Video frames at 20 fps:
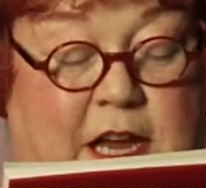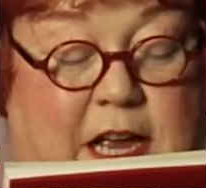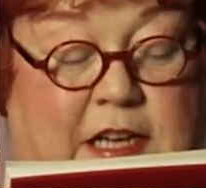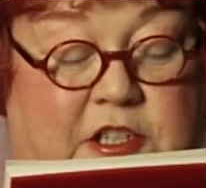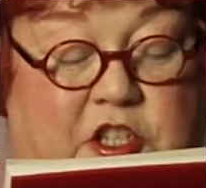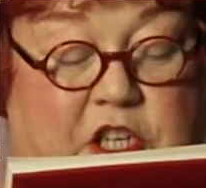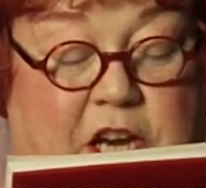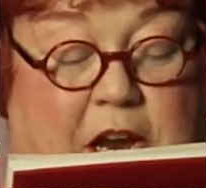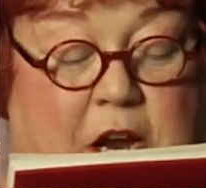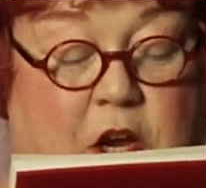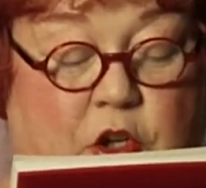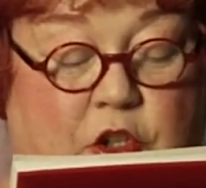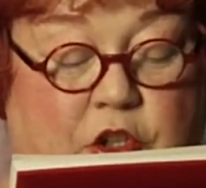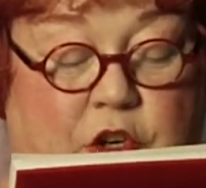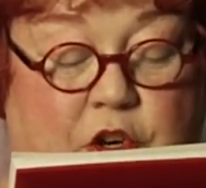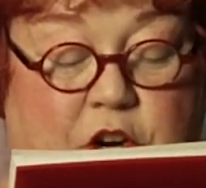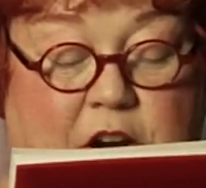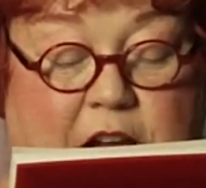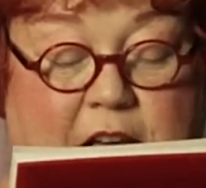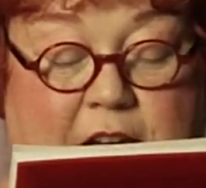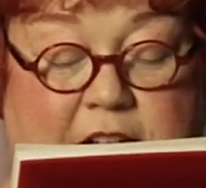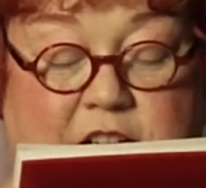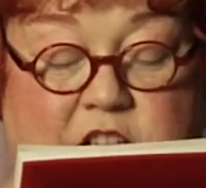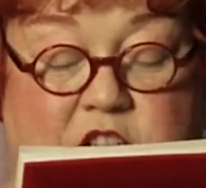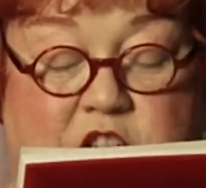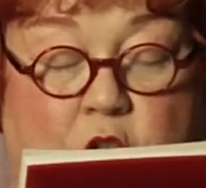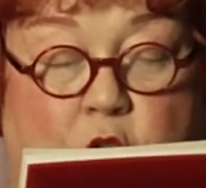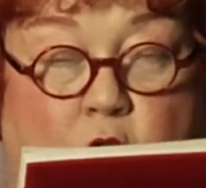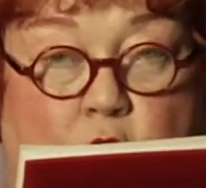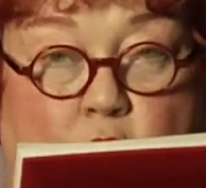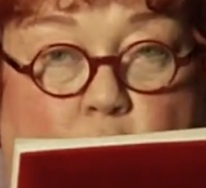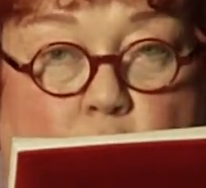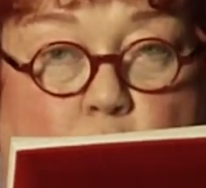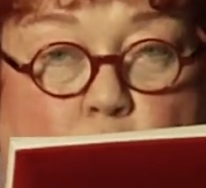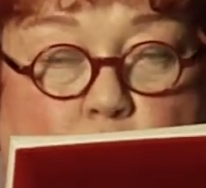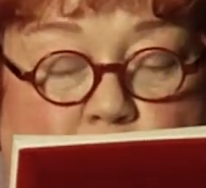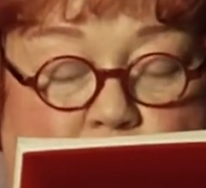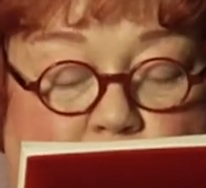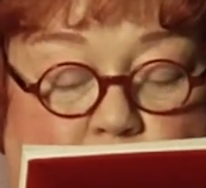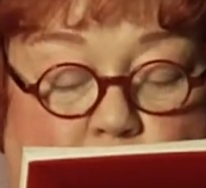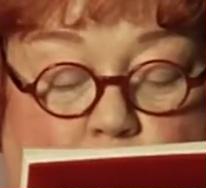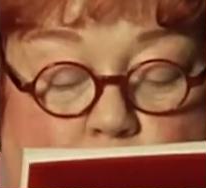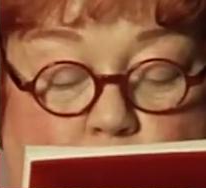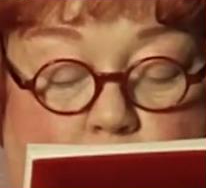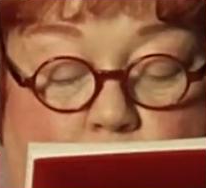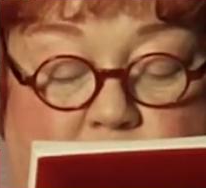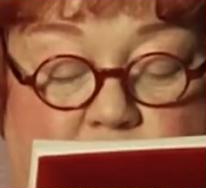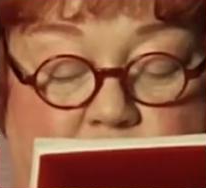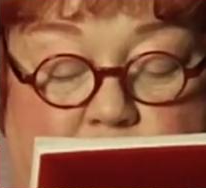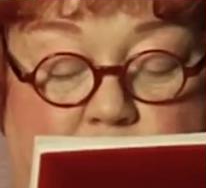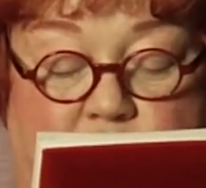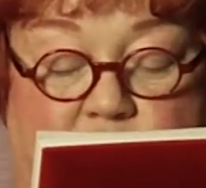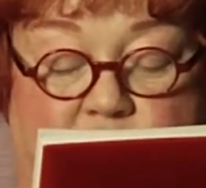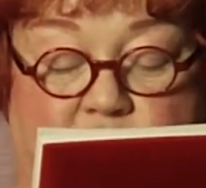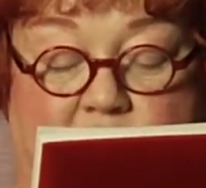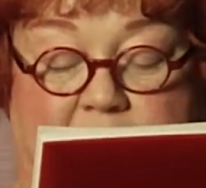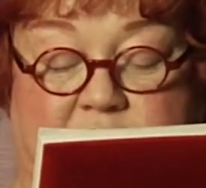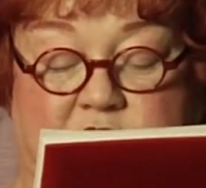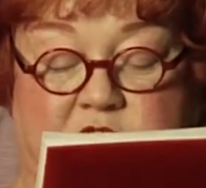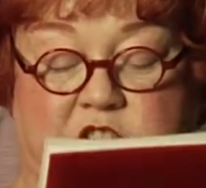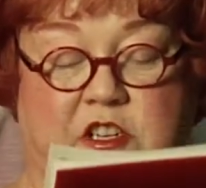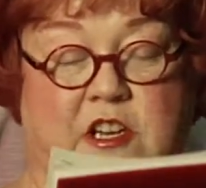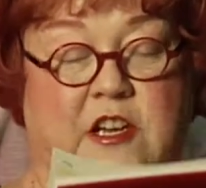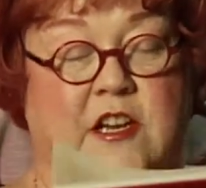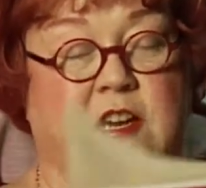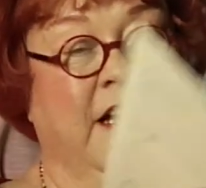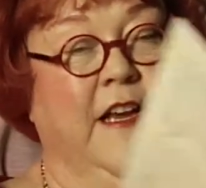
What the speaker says: and she held her hands close across her chest,